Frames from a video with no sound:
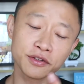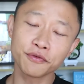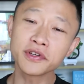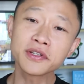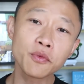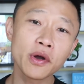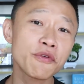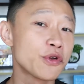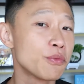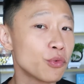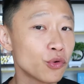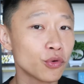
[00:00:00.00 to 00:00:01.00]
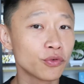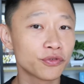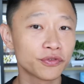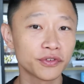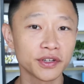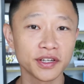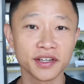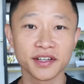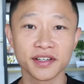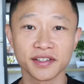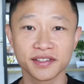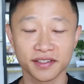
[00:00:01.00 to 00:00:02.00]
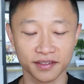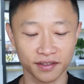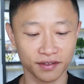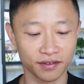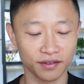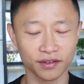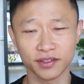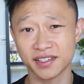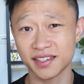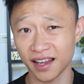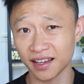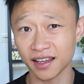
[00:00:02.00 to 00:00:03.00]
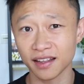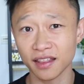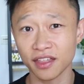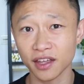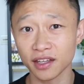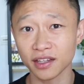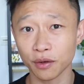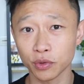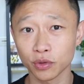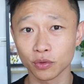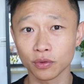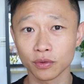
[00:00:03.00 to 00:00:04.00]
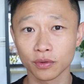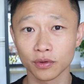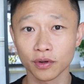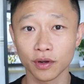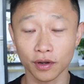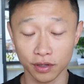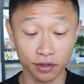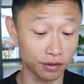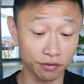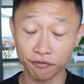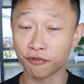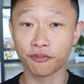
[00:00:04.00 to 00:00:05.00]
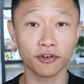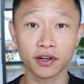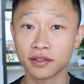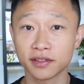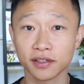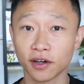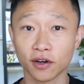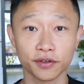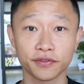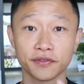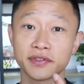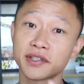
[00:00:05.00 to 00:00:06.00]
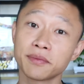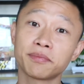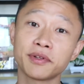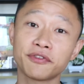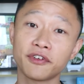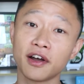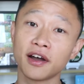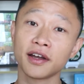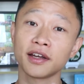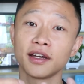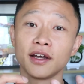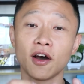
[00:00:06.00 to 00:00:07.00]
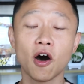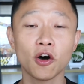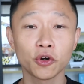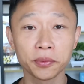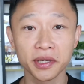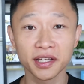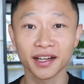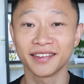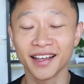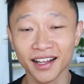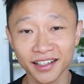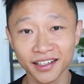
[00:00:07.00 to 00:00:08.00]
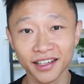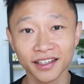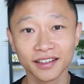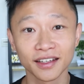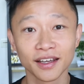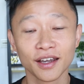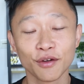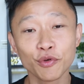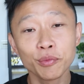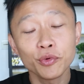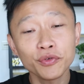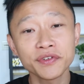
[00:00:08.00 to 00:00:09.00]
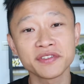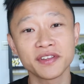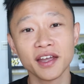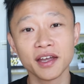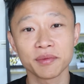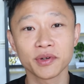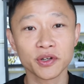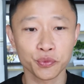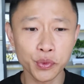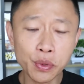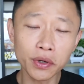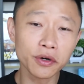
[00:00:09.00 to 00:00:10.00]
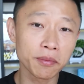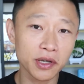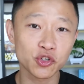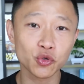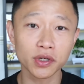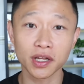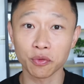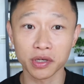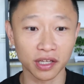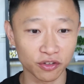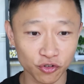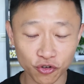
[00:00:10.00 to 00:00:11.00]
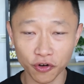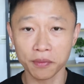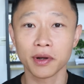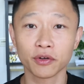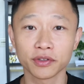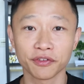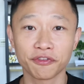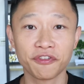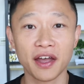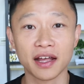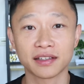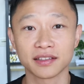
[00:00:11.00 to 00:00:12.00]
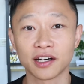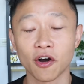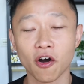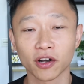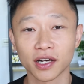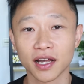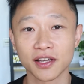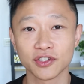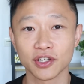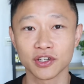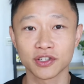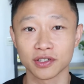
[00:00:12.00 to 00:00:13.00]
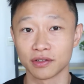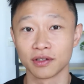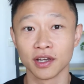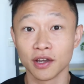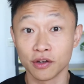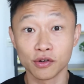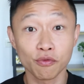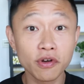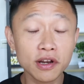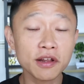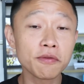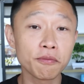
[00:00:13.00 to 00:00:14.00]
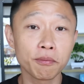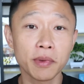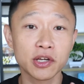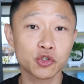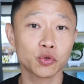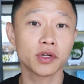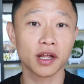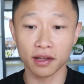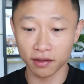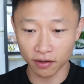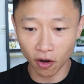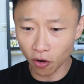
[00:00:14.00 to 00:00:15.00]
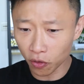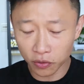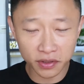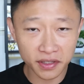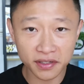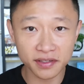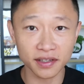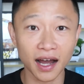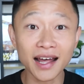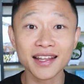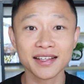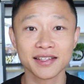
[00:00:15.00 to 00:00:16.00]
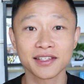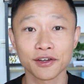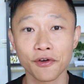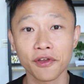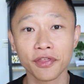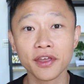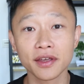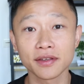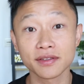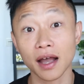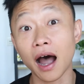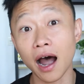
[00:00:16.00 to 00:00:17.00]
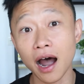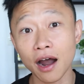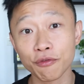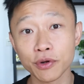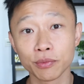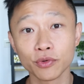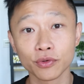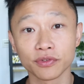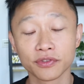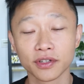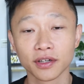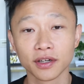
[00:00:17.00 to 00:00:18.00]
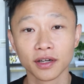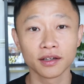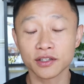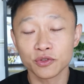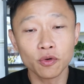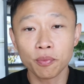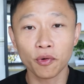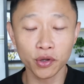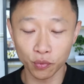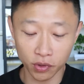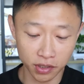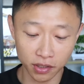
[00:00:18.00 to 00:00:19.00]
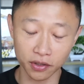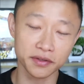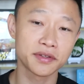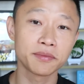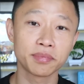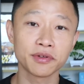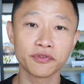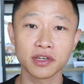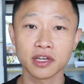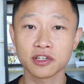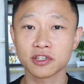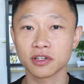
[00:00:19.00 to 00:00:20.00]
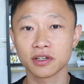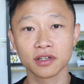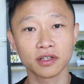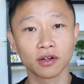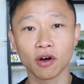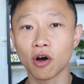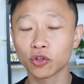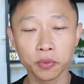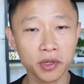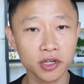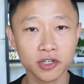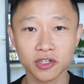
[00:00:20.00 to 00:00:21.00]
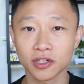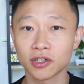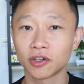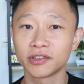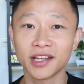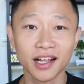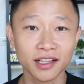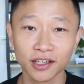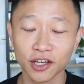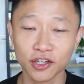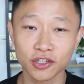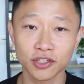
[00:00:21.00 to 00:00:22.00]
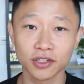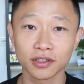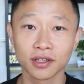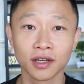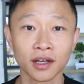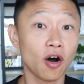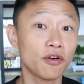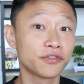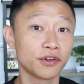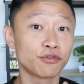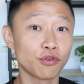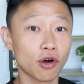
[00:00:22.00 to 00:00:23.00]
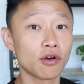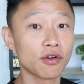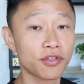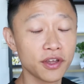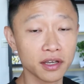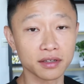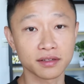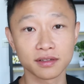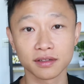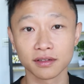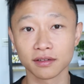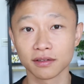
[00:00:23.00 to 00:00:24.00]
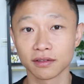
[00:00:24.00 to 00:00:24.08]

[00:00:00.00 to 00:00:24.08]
there's a reason why remove is the second thing that we do in front of simplify, automate, and delegate. Remove is there because we want to make sure that we can trim out the fat in our organization. Really make sure that all these unnecessary things are removed. There's no point working on simplification or automation or delegation of the wrong things,